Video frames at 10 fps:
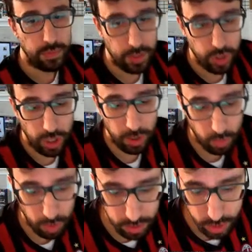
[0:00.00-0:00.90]
Sorry,
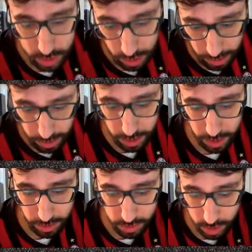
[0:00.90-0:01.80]
what? I didn't
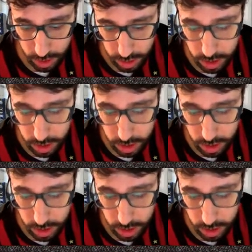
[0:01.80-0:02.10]
hear. Sorry.